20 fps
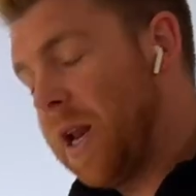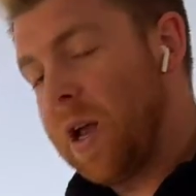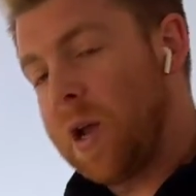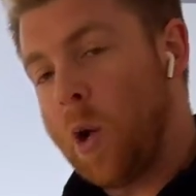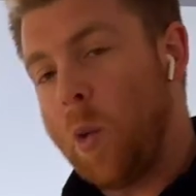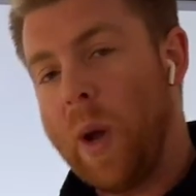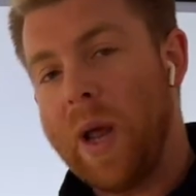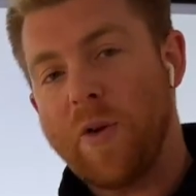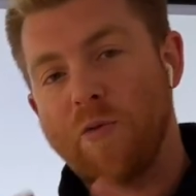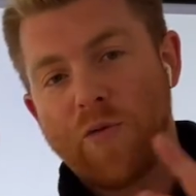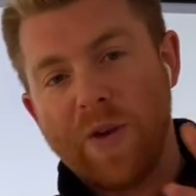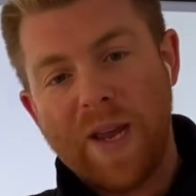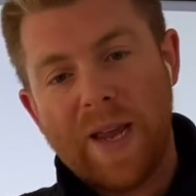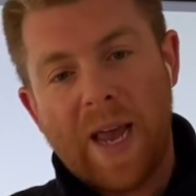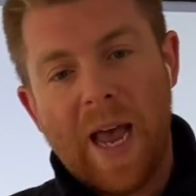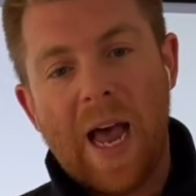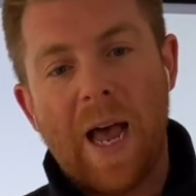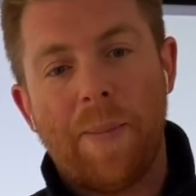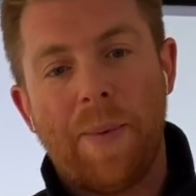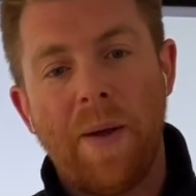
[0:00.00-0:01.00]
quick
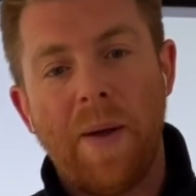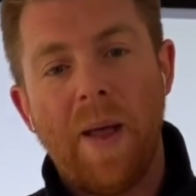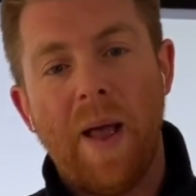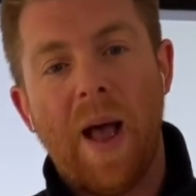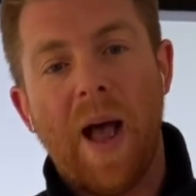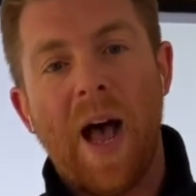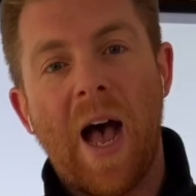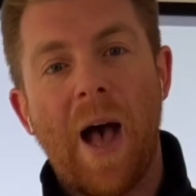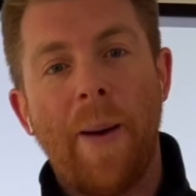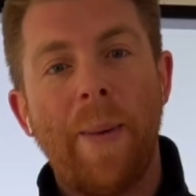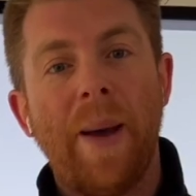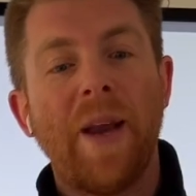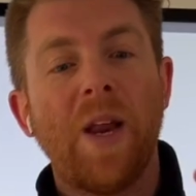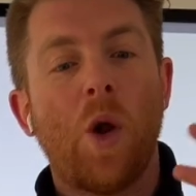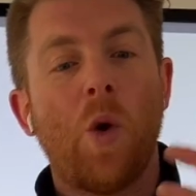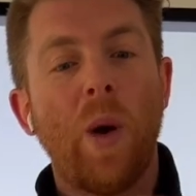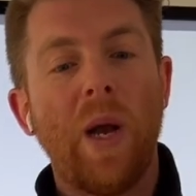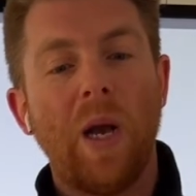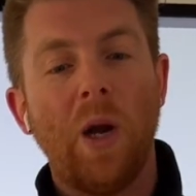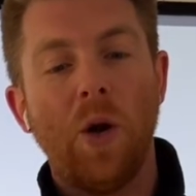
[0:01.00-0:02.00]
recap and a
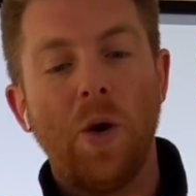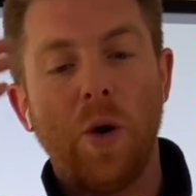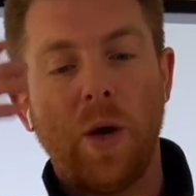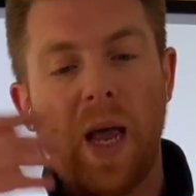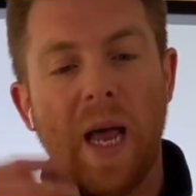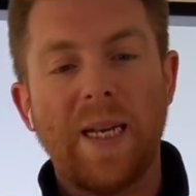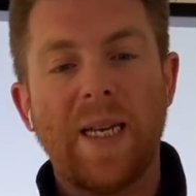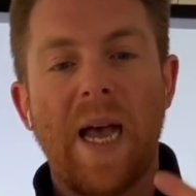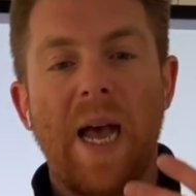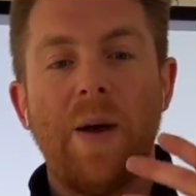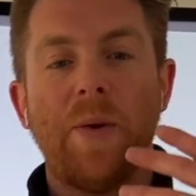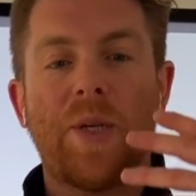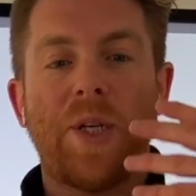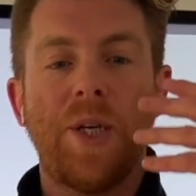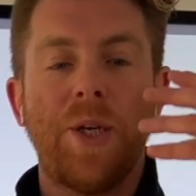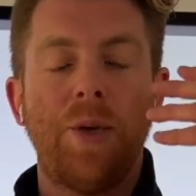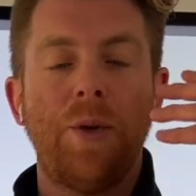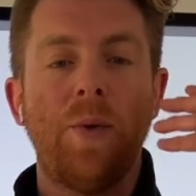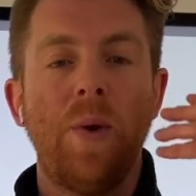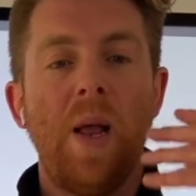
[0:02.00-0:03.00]
quick look at how
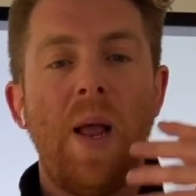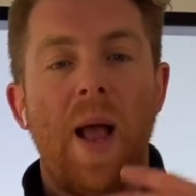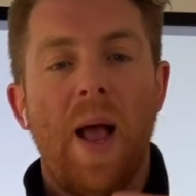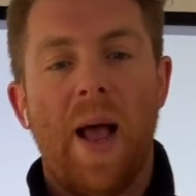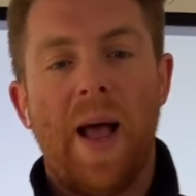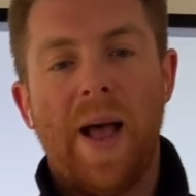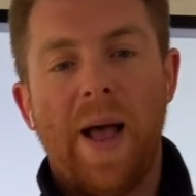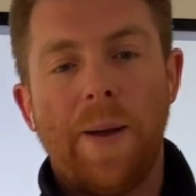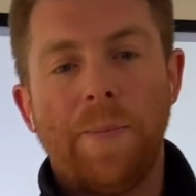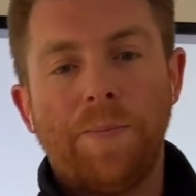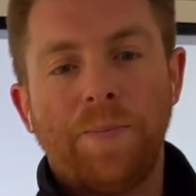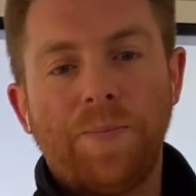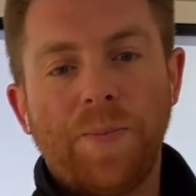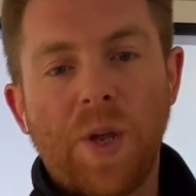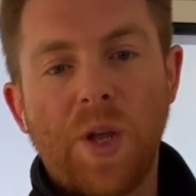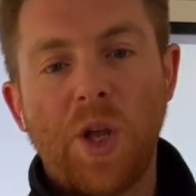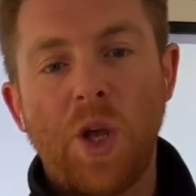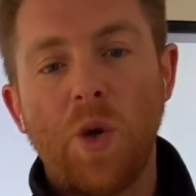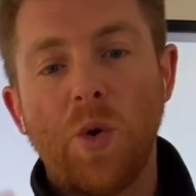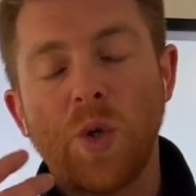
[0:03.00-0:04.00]
to
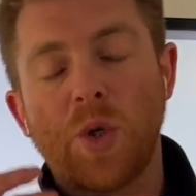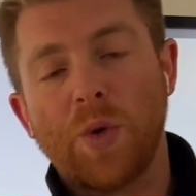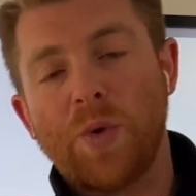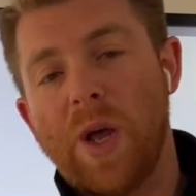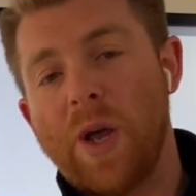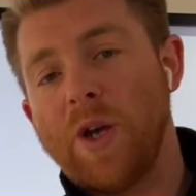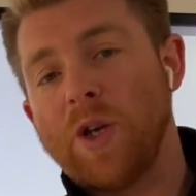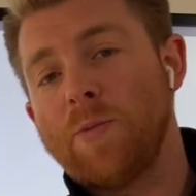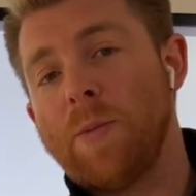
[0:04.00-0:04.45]
use all those.